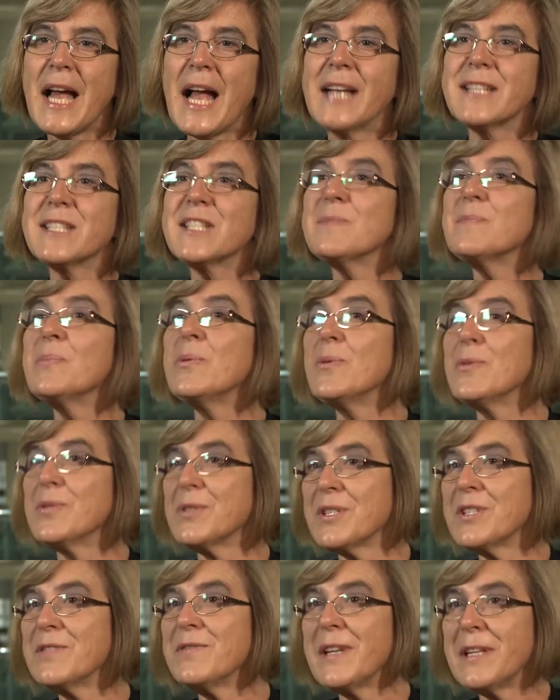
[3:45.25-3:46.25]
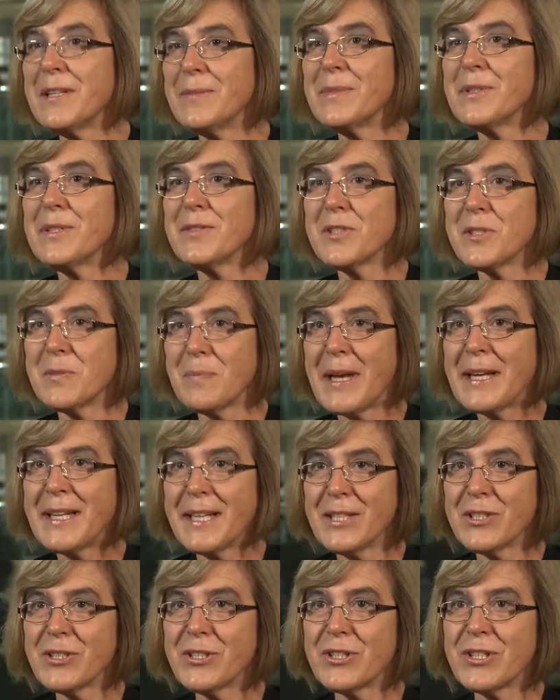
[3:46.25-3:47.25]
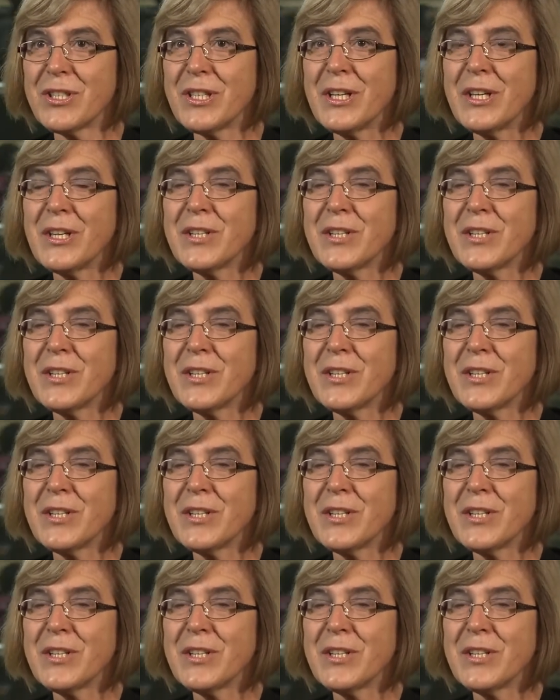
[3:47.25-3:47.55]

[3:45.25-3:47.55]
and support the development of Spanish.